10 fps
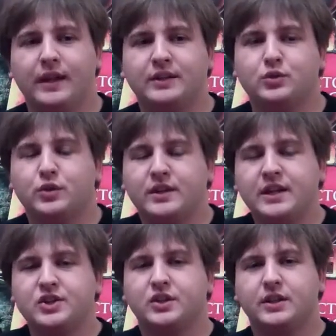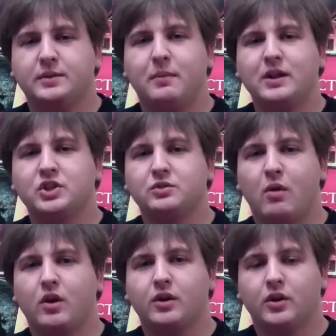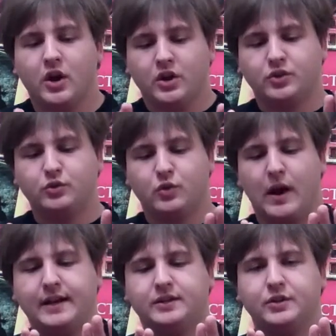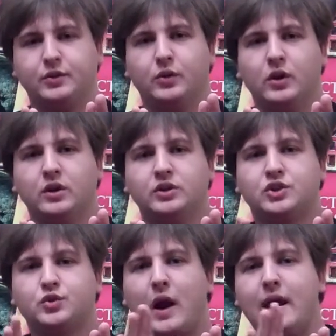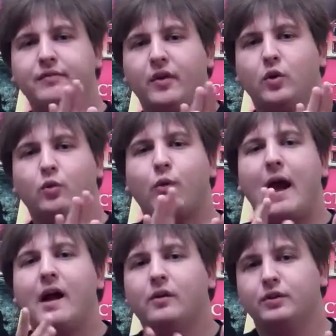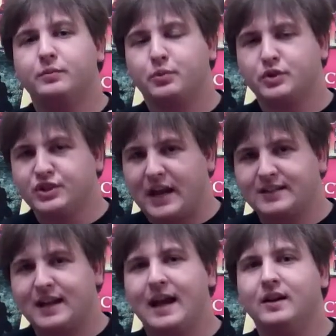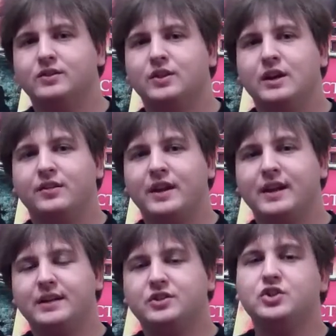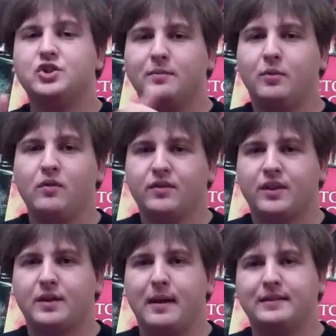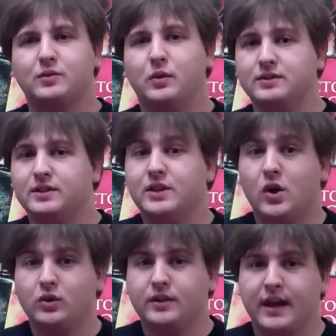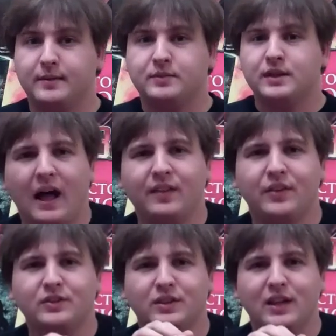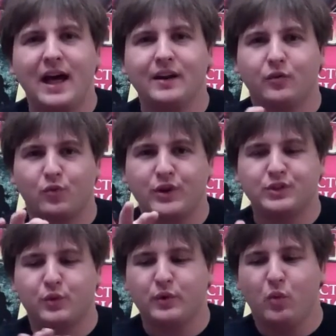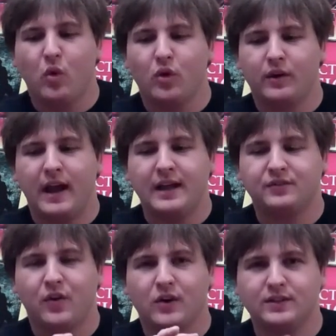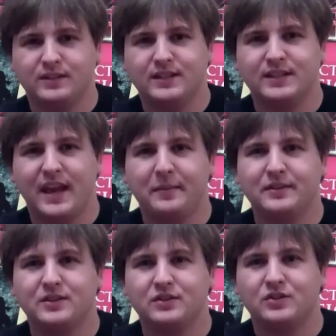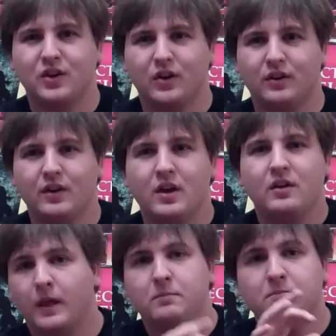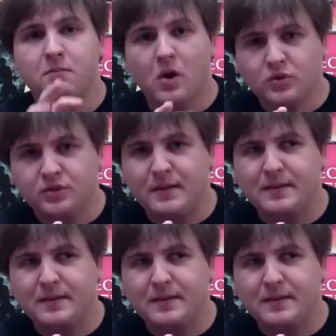it's strategically much smarter to try to strife around projectiles than it is to jump over them as it was in the old games. There's a lot of risk-reward as far as this game is concerned. Most